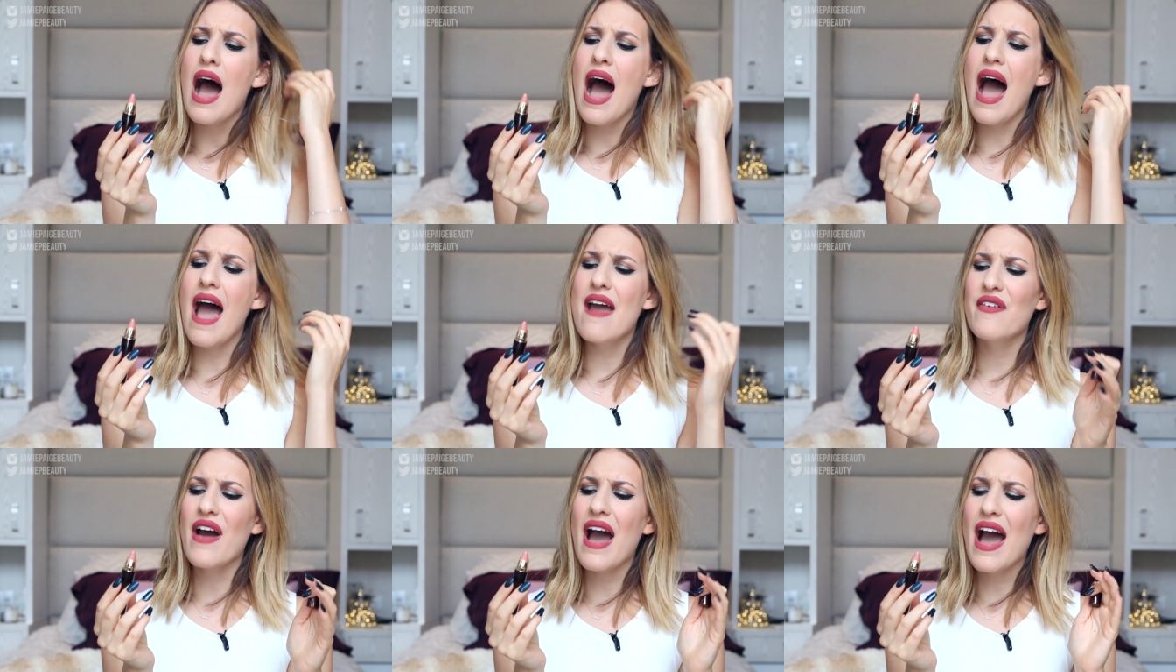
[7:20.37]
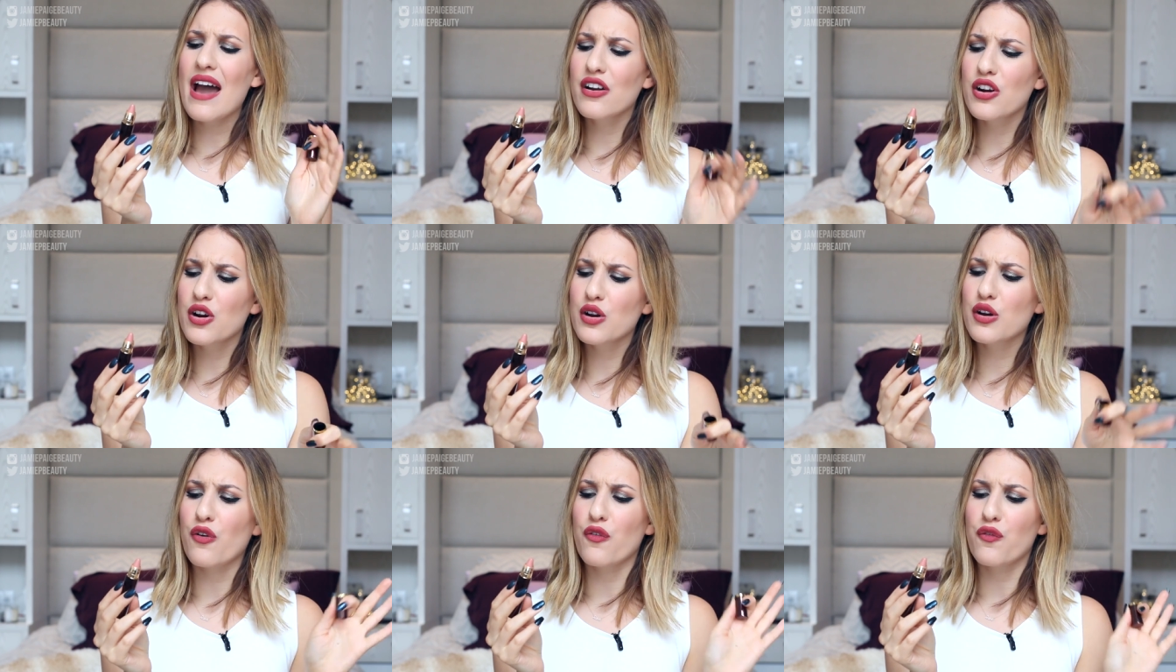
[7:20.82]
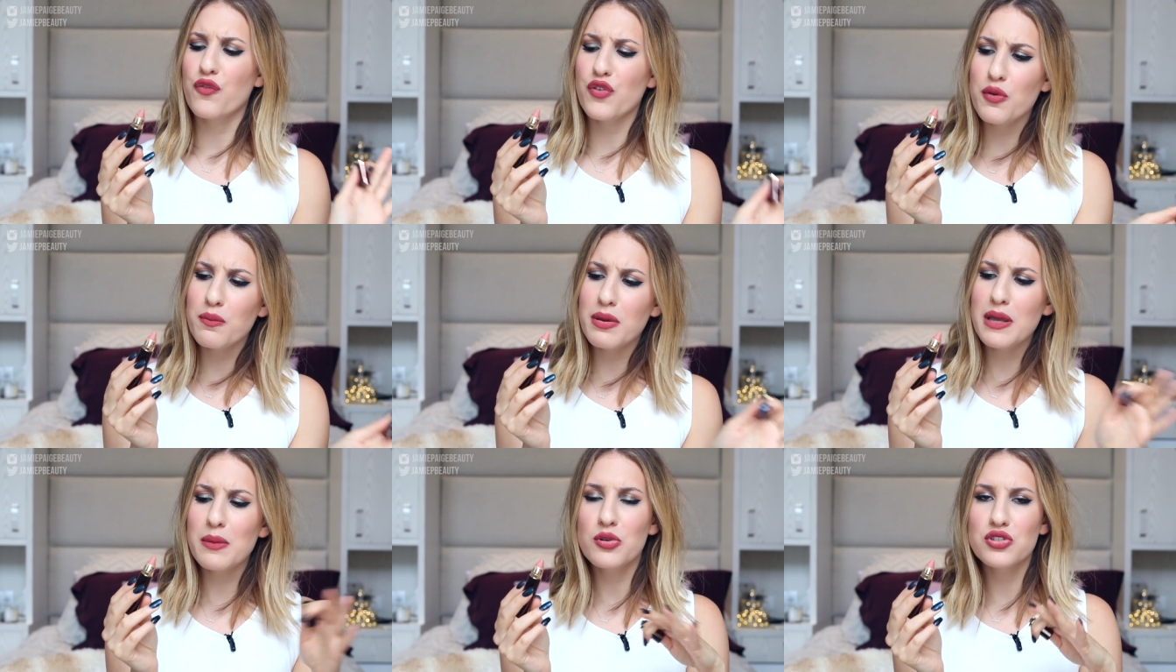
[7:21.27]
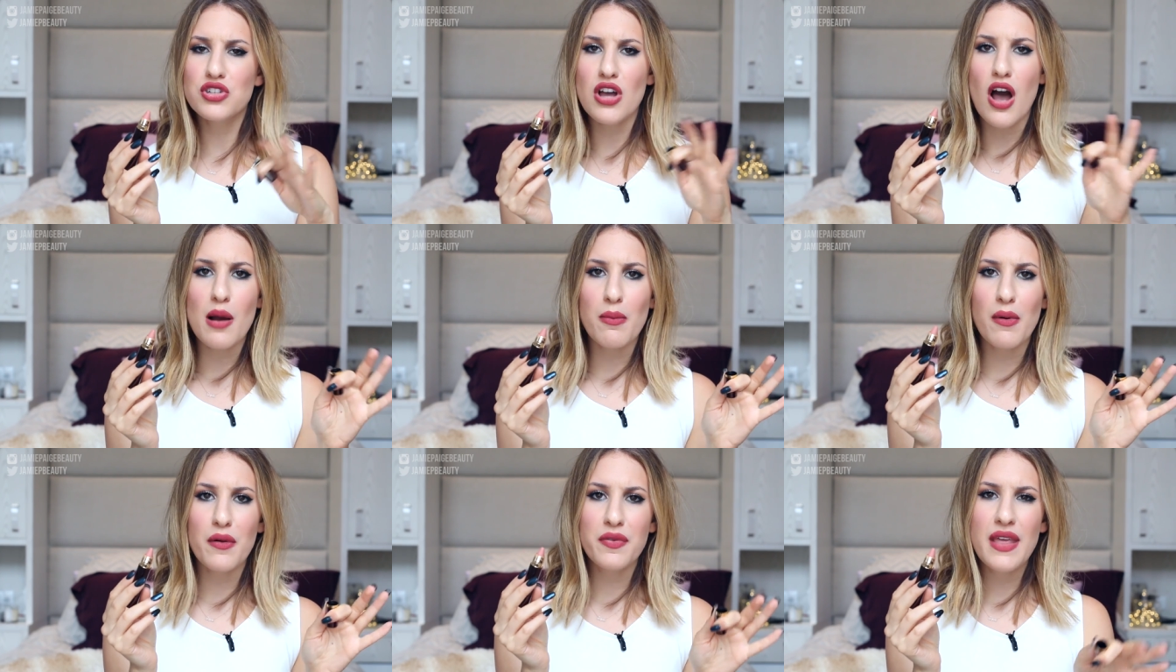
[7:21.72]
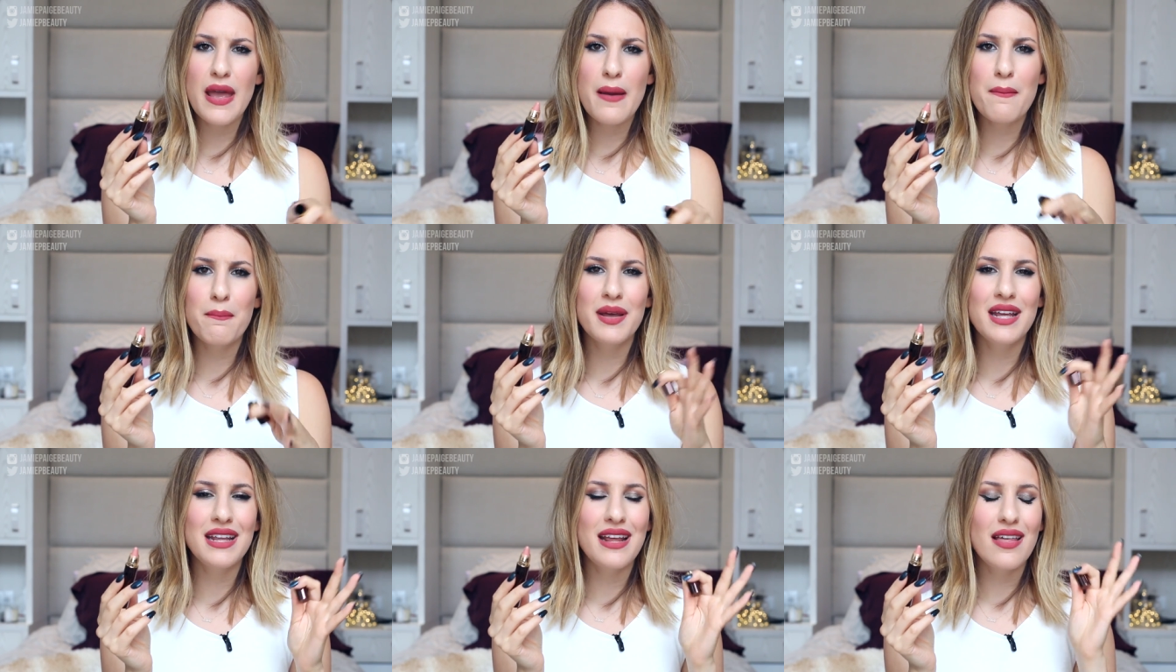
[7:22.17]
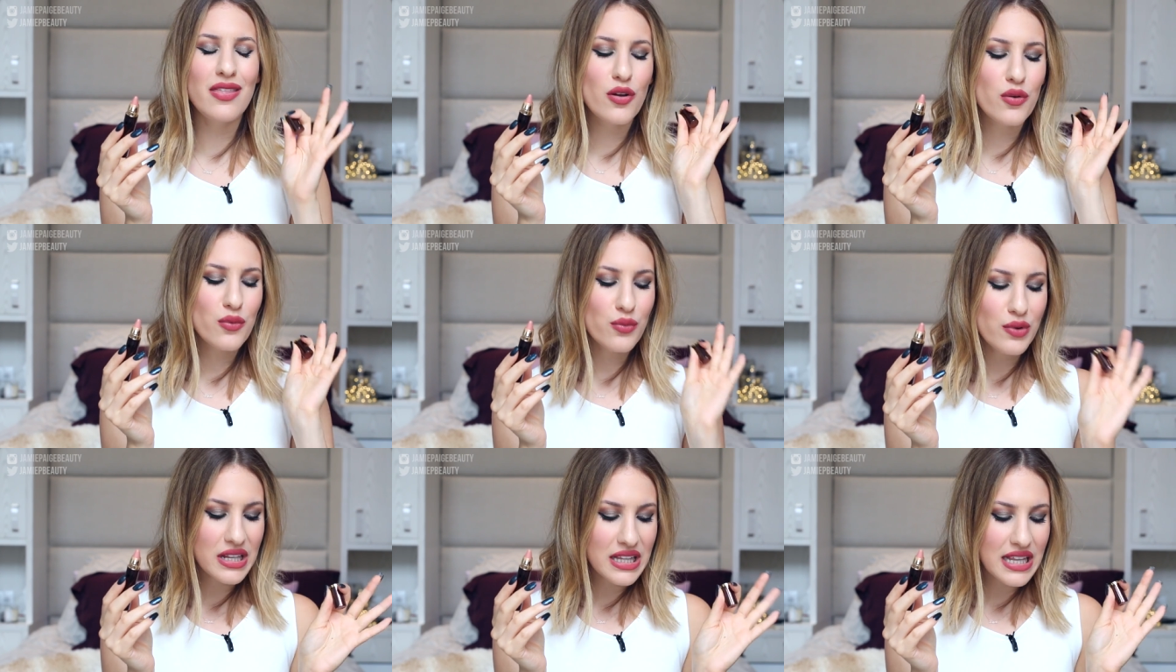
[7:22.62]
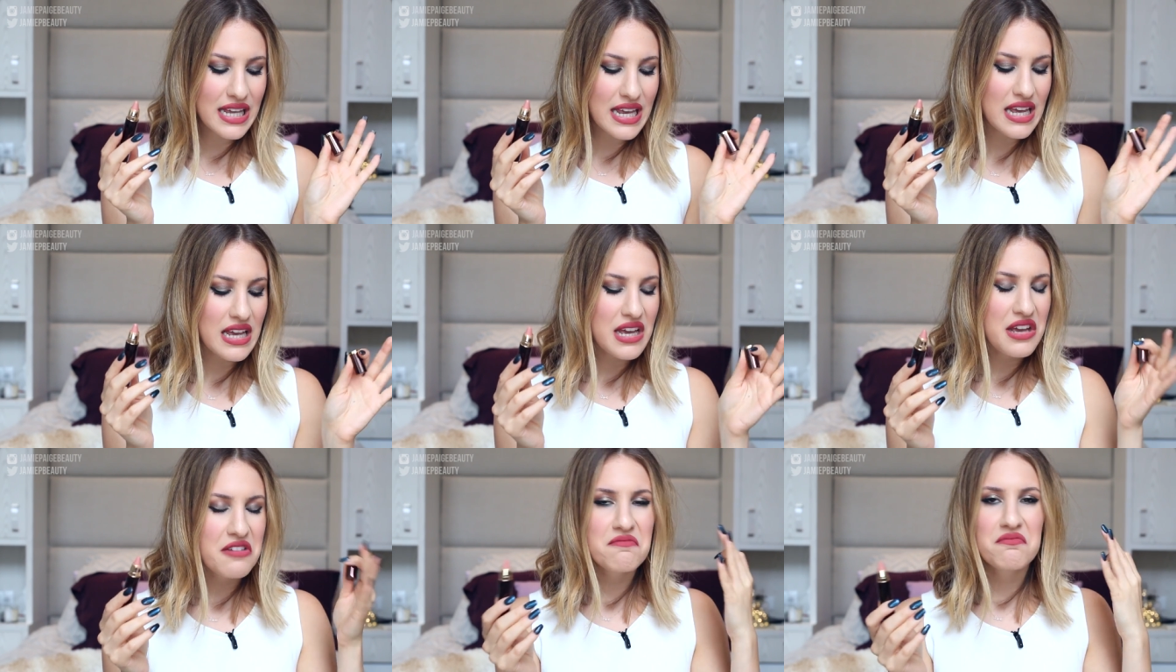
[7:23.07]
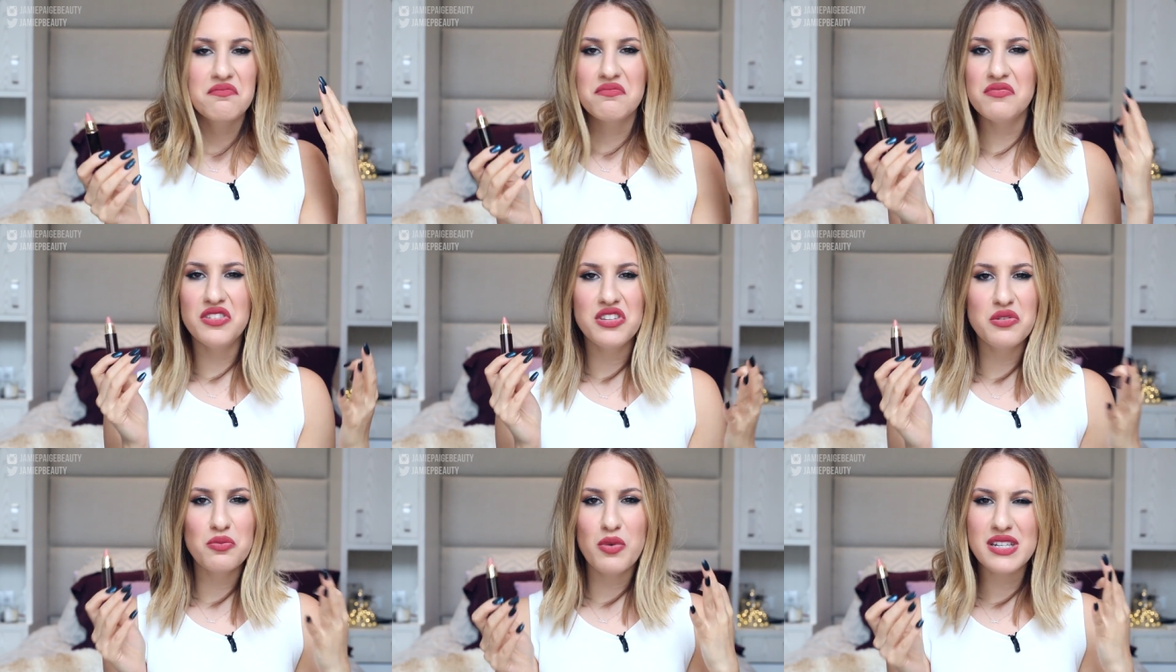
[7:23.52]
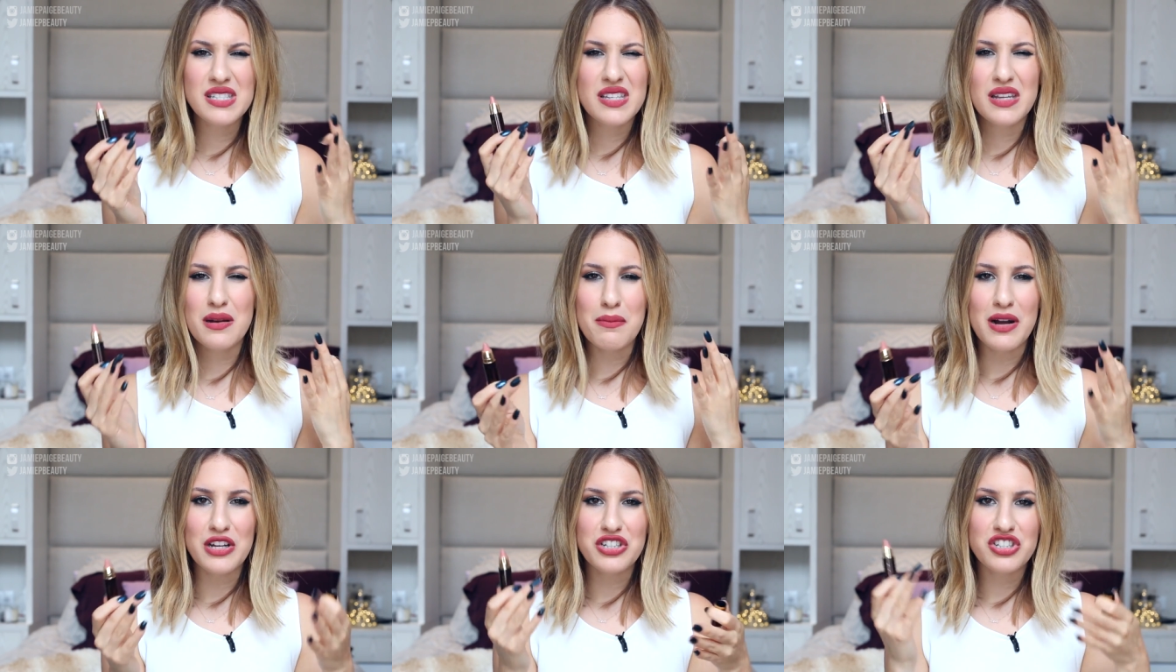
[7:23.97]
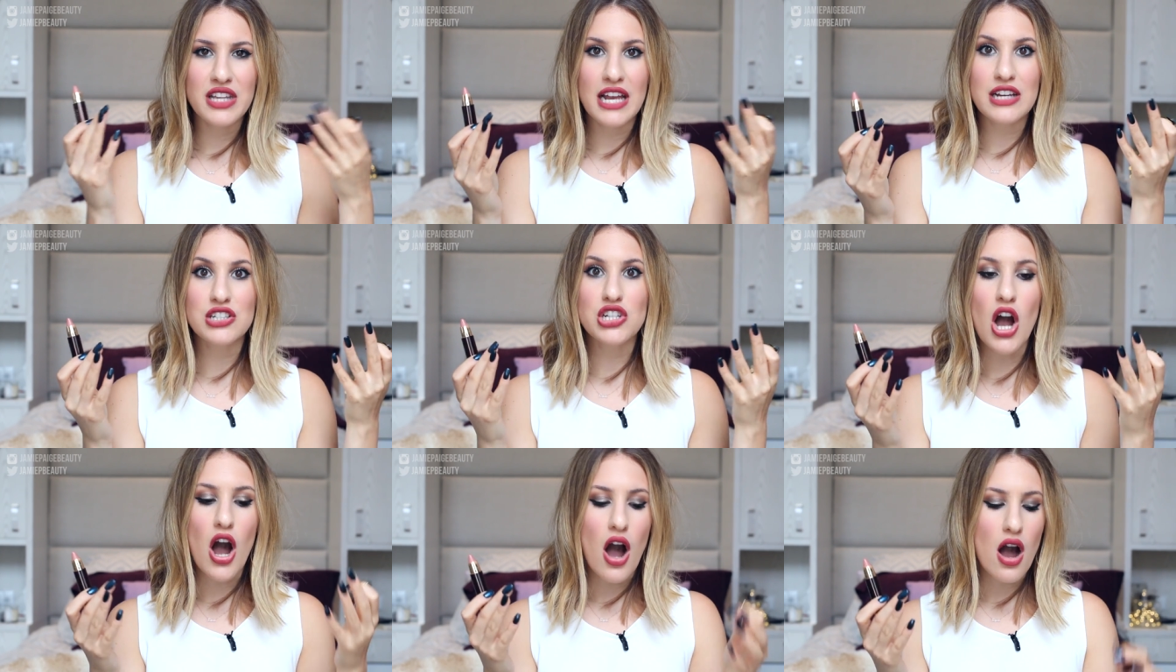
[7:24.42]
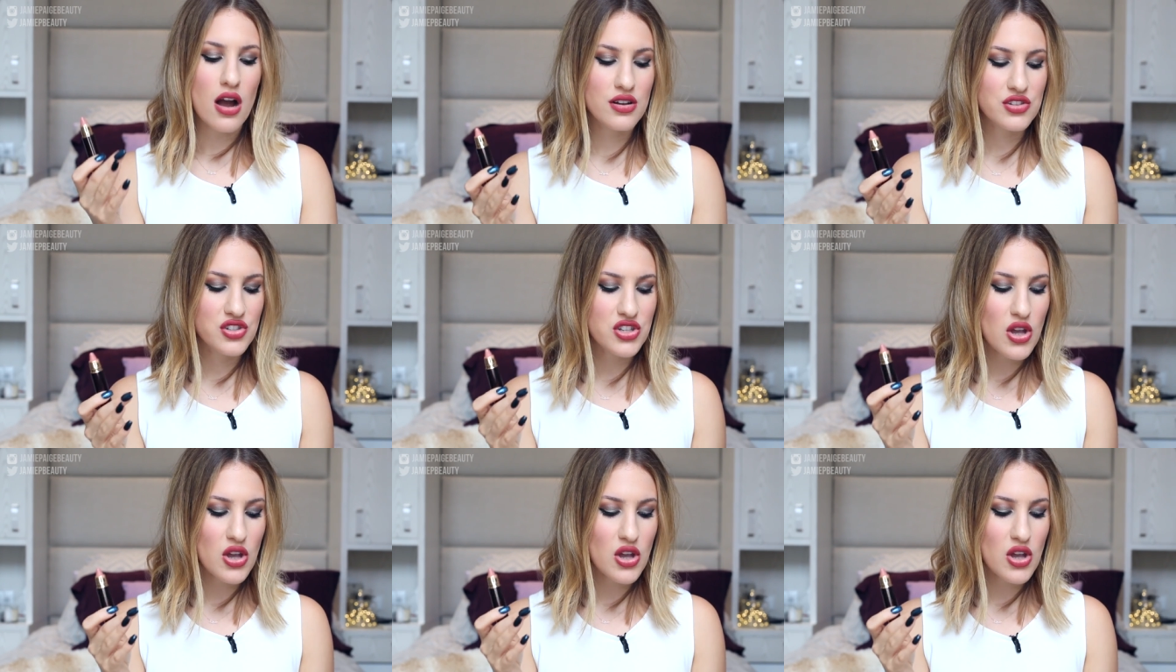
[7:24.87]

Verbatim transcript: I've had heard a few people talk about them, but there really wasn't much like talk.